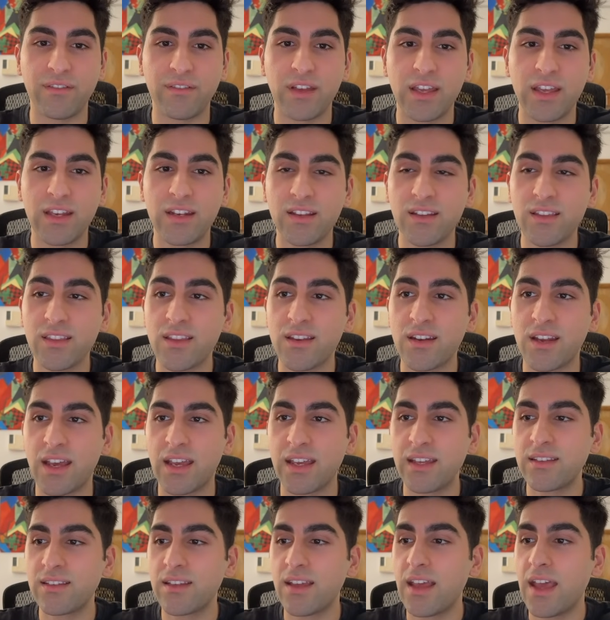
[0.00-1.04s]
hitting the
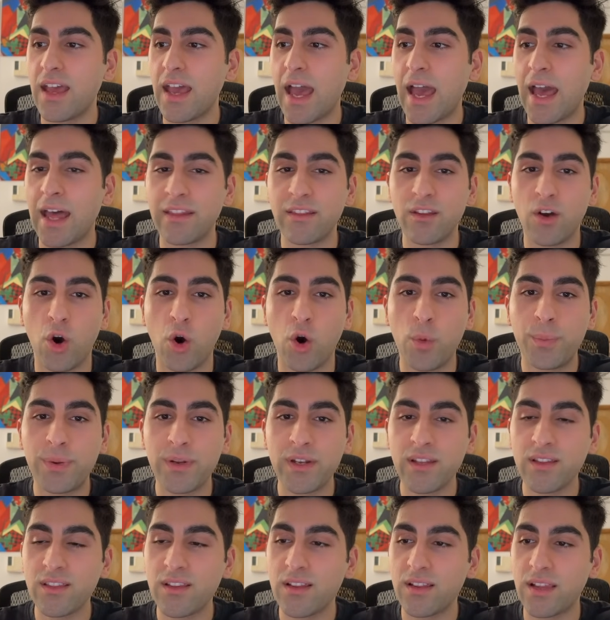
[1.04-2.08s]
knight and
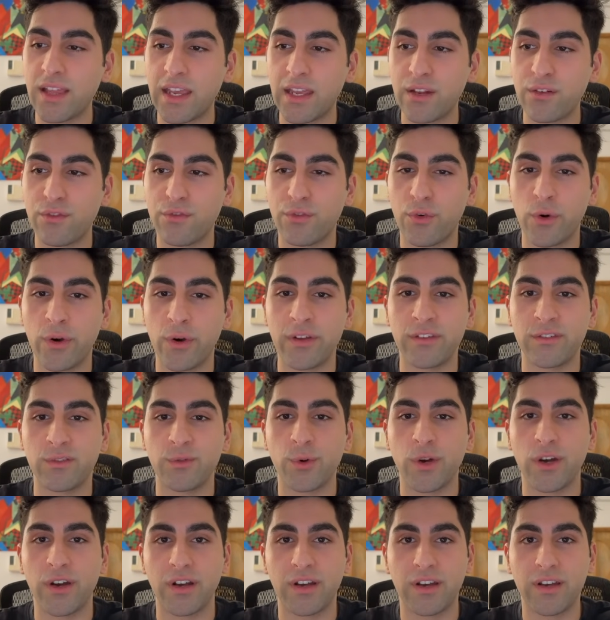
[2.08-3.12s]
opening the lane for his
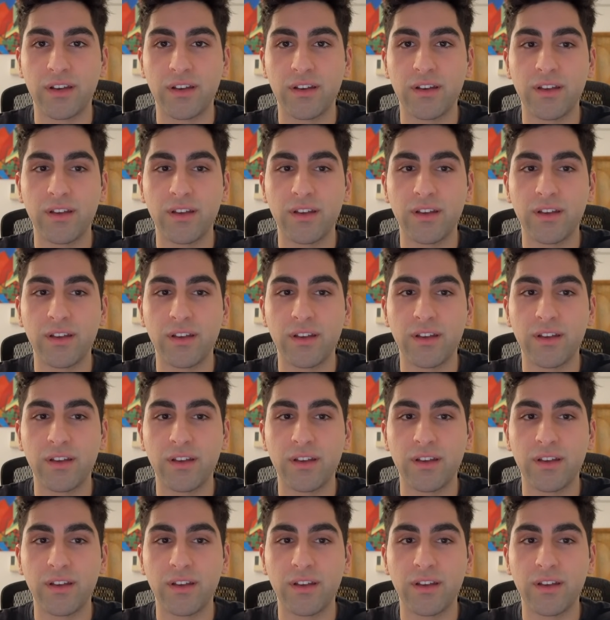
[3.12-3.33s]
rook.